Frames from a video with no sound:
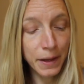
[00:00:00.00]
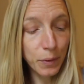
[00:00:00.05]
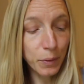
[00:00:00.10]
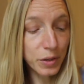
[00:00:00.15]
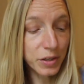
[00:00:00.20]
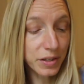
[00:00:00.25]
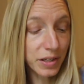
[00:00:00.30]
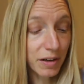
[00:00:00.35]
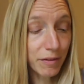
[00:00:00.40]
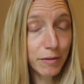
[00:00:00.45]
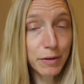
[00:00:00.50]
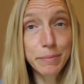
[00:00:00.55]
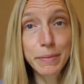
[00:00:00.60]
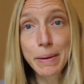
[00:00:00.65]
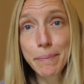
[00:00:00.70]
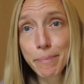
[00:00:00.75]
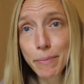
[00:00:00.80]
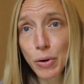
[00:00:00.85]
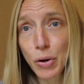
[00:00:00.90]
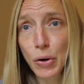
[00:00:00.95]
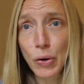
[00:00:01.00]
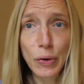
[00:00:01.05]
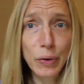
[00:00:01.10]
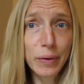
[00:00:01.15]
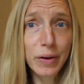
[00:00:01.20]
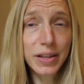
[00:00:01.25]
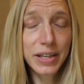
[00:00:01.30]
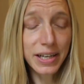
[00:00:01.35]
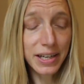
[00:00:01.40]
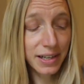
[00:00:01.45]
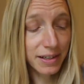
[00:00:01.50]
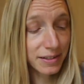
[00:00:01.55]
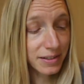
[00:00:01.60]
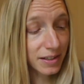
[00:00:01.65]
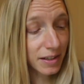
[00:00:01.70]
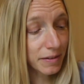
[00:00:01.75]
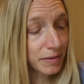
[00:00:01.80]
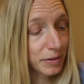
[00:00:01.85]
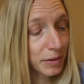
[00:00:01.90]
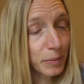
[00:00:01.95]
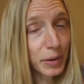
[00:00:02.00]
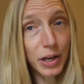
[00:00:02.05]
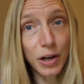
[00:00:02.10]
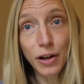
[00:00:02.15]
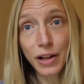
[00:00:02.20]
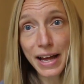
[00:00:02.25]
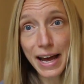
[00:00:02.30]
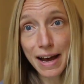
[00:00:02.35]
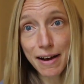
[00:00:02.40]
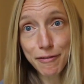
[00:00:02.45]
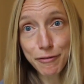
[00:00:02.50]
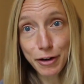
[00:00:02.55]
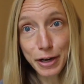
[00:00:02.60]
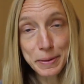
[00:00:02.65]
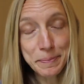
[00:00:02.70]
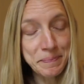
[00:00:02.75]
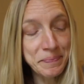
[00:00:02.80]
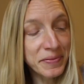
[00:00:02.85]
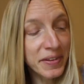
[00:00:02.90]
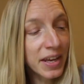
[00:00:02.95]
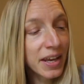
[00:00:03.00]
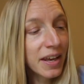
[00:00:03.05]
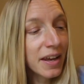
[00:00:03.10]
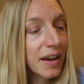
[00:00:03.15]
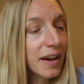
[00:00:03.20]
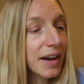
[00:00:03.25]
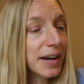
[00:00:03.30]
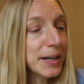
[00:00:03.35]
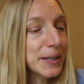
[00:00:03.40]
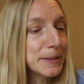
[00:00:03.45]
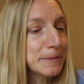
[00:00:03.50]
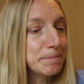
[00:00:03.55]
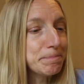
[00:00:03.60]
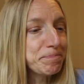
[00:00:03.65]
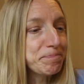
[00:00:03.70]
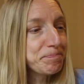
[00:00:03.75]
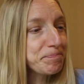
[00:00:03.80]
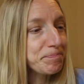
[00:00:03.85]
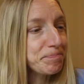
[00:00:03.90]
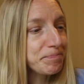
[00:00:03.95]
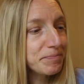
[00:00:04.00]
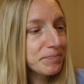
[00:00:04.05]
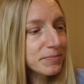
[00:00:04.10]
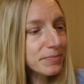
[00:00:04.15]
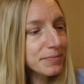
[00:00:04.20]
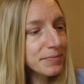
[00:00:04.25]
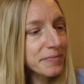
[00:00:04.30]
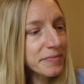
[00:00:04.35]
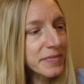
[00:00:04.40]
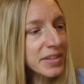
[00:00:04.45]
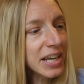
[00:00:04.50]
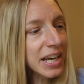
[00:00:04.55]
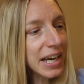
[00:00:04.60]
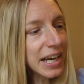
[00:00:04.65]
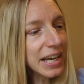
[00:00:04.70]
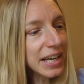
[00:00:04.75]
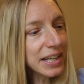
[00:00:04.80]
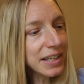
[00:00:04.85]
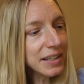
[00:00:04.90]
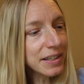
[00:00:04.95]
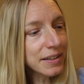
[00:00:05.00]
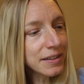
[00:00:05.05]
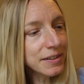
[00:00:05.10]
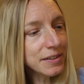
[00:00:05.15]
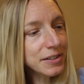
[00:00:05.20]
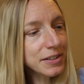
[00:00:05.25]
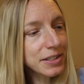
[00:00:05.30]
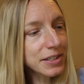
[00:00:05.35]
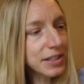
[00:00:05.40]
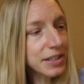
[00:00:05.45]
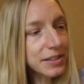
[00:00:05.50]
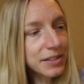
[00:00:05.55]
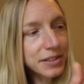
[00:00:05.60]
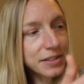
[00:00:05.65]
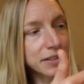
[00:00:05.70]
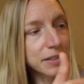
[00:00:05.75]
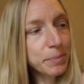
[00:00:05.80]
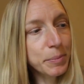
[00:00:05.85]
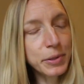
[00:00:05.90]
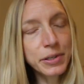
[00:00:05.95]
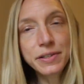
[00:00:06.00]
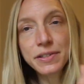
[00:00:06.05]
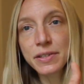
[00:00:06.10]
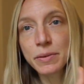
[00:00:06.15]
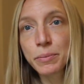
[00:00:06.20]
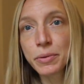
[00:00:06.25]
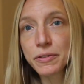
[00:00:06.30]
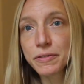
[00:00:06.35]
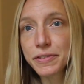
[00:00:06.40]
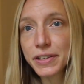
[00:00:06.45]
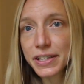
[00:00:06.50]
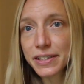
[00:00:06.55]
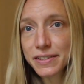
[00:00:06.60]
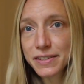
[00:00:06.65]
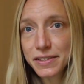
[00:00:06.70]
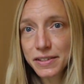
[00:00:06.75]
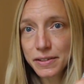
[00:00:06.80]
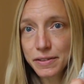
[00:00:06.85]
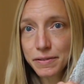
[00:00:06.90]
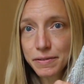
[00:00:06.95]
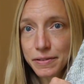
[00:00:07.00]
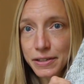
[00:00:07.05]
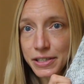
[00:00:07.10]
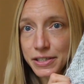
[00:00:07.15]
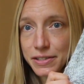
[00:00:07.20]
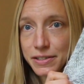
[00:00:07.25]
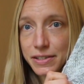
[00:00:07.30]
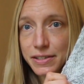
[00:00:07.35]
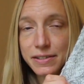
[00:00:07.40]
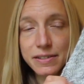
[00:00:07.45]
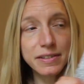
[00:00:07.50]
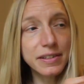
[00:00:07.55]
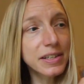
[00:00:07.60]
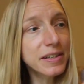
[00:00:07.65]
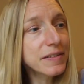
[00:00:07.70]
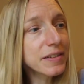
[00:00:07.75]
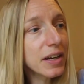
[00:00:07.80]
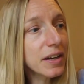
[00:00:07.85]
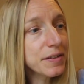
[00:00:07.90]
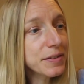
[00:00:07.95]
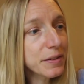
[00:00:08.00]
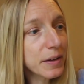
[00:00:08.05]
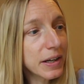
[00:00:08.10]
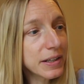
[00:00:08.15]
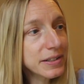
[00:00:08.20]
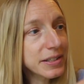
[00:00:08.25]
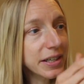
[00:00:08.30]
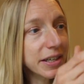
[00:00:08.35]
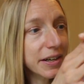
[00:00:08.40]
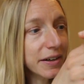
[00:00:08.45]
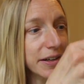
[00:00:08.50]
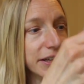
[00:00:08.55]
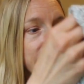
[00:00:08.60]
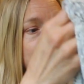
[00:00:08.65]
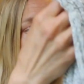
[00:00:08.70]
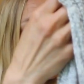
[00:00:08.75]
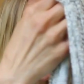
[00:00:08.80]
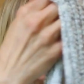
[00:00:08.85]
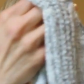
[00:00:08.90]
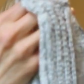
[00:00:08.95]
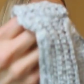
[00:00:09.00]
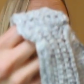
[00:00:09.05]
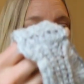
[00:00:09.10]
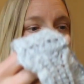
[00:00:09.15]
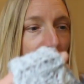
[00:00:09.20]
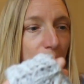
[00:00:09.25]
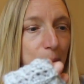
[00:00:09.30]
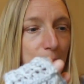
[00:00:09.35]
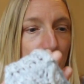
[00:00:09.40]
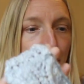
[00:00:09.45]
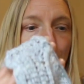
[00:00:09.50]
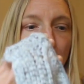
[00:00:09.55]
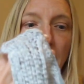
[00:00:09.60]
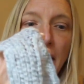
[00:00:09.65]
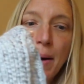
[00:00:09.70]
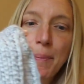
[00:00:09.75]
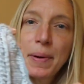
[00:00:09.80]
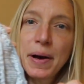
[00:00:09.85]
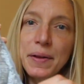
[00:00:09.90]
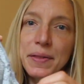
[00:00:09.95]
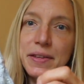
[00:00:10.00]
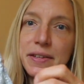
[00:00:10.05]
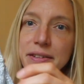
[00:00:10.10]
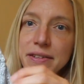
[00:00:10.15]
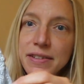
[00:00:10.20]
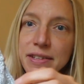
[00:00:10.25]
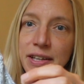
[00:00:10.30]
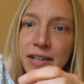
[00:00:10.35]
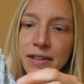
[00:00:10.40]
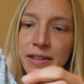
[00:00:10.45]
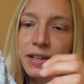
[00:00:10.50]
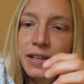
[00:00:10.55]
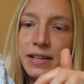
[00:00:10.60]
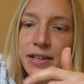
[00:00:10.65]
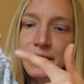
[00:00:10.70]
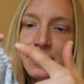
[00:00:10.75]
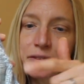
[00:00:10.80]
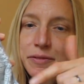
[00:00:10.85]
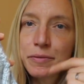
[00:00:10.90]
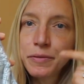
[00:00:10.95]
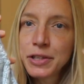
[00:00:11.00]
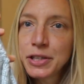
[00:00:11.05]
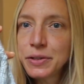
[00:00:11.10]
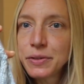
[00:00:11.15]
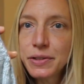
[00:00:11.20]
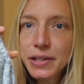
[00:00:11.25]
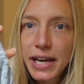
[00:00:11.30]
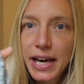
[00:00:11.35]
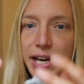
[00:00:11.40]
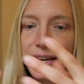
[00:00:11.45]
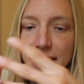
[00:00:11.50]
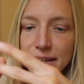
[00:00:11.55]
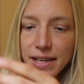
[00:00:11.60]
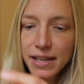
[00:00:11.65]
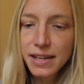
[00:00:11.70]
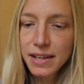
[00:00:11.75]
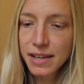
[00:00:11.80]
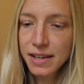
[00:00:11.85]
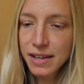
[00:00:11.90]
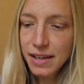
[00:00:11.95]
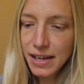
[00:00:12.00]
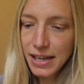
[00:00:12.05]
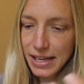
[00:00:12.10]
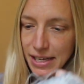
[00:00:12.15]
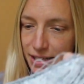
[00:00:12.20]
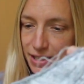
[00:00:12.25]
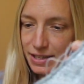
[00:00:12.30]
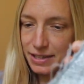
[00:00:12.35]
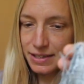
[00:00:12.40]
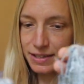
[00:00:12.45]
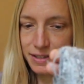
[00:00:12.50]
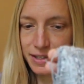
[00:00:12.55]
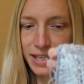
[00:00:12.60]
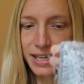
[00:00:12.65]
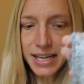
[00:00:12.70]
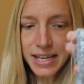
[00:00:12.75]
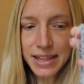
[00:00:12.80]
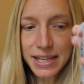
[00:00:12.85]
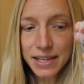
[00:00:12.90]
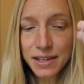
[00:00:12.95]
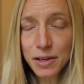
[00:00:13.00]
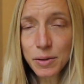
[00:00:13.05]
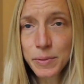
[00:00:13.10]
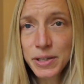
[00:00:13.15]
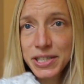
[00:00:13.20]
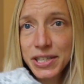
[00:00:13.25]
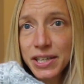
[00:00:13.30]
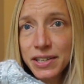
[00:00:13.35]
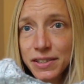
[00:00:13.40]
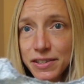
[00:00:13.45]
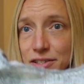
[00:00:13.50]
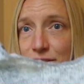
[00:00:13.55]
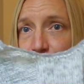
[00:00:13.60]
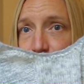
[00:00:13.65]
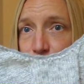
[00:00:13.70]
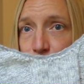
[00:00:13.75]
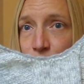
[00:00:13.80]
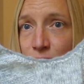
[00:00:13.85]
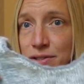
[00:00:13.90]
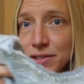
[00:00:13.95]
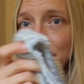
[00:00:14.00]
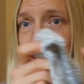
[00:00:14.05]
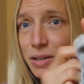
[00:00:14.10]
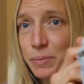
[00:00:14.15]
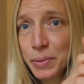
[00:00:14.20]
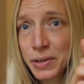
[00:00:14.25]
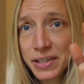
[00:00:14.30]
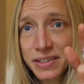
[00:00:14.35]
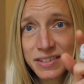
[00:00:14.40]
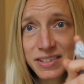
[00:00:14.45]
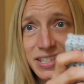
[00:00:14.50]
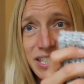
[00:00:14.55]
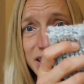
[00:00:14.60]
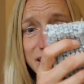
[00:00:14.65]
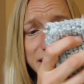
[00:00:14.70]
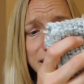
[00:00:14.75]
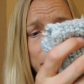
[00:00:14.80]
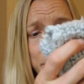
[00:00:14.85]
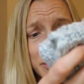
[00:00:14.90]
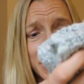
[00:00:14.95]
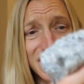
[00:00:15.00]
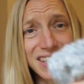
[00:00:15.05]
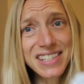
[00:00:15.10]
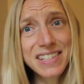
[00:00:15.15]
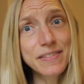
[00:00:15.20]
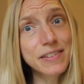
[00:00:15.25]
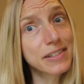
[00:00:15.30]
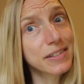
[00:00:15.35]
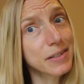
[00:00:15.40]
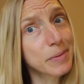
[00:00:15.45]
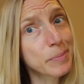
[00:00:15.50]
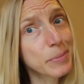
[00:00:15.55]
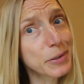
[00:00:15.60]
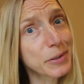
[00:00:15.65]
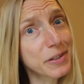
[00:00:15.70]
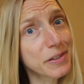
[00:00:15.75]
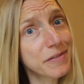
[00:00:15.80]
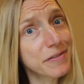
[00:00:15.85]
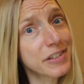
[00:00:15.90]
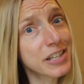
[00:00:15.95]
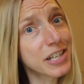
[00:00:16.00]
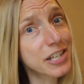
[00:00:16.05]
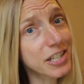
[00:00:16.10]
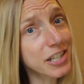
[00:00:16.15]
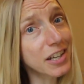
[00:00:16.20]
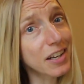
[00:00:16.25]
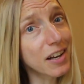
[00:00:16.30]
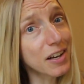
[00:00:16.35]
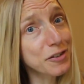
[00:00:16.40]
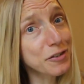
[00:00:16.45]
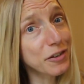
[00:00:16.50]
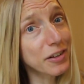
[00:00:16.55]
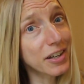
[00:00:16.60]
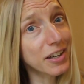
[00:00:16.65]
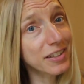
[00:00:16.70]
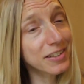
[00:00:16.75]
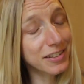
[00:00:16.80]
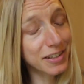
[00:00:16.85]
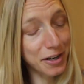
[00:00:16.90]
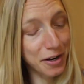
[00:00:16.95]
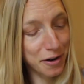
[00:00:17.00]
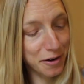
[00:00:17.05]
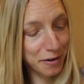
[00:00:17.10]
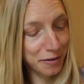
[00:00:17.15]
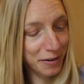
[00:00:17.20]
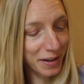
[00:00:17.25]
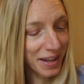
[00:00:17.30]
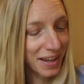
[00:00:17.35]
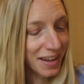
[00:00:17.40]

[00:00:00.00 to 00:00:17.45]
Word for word: or you can't remember, or all that kind of stuff that we all have, right? Um, and she, it's just a pretty simple fix to finish these sleeves off, so I'll take care of that. I'm going to pop out this neckline and redo that. And then I think it'll be done because she just wants to keep it as a tank top. So that's even simpler than finishing an entrelac scarf.